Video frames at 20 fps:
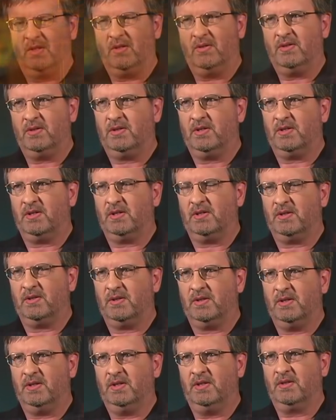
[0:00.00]
There was a,
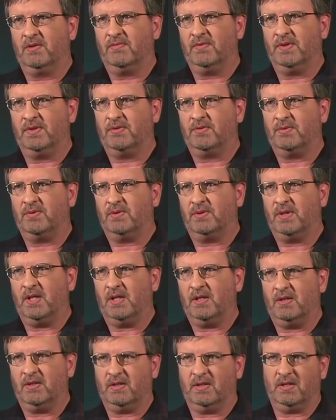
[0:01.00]
an individual that
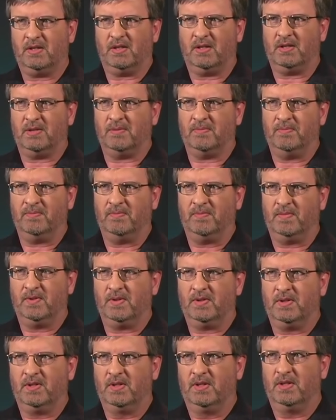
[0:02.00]
um,
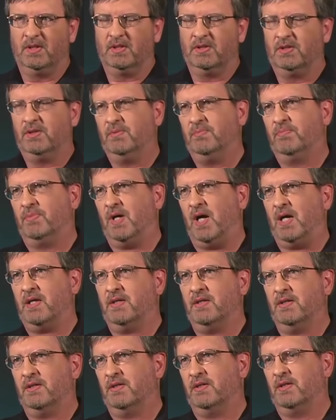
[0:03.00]
she
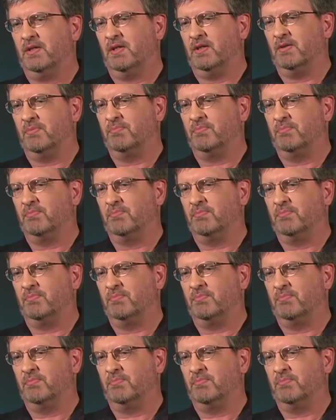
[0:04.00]
practiced the